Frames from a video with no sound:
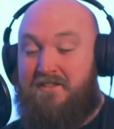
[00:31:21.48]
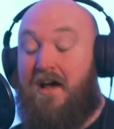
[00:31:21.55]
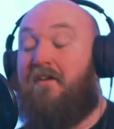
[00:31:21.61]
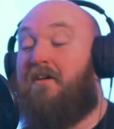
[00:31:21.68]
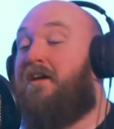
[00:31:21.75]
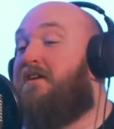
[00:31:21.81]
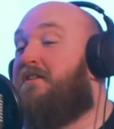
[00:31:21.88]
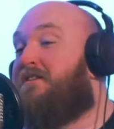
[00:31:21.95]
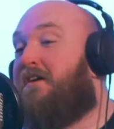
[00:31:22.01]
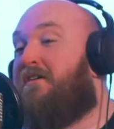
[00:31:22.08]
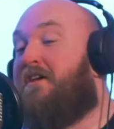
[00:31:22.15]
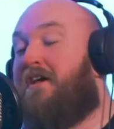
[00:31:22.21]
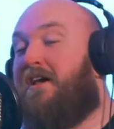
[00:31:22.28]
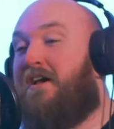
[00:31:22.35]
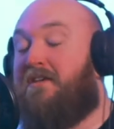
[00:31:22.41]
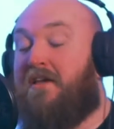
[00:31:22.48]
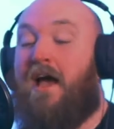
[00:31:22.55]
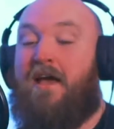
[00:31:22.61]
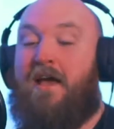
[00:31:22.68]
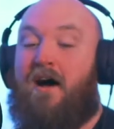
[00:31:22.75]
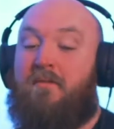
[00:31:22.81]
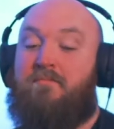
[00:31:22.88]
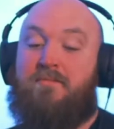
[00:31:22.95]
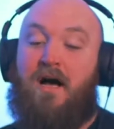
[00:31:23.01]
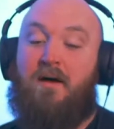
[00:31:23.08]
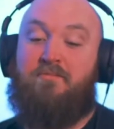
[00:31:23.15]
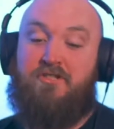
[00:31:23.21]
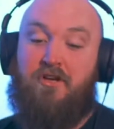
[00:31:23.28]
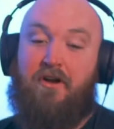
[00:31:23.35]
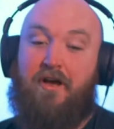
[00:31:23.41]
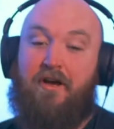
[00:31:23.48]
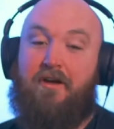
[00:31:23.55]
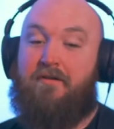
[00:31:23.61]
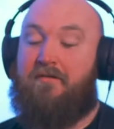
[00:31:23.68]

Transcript: Terry, Terry, you here? Yeah, yeah. I'm I'm Sonic.